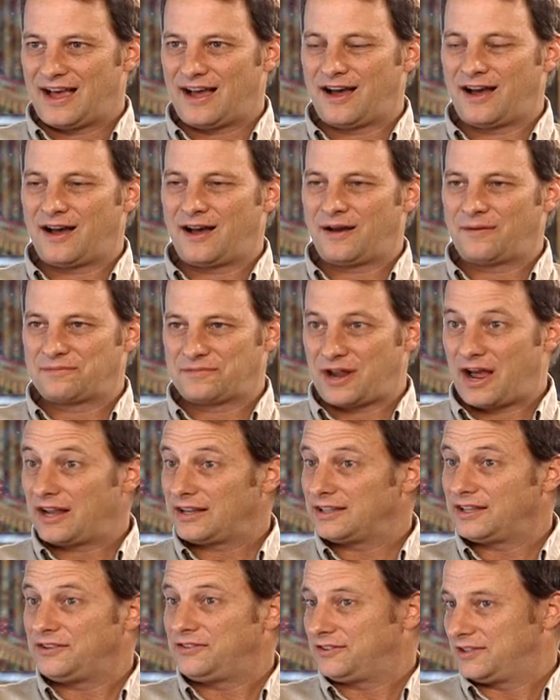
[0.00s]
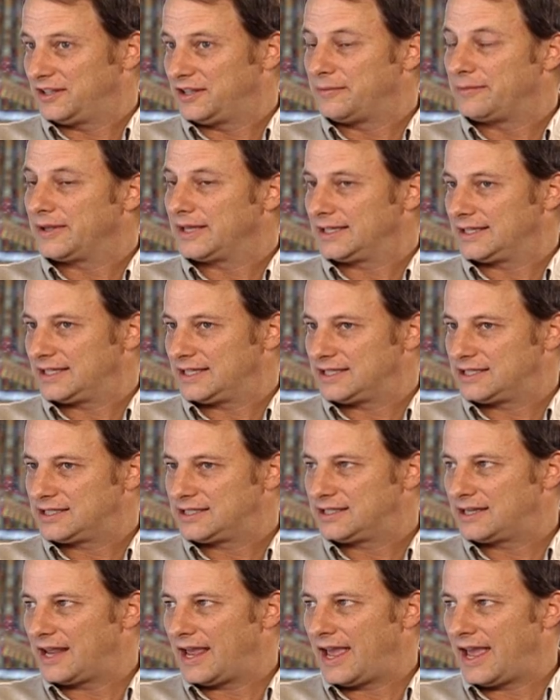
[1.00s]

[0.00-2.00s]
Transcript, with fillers: um, not least in the Middle East.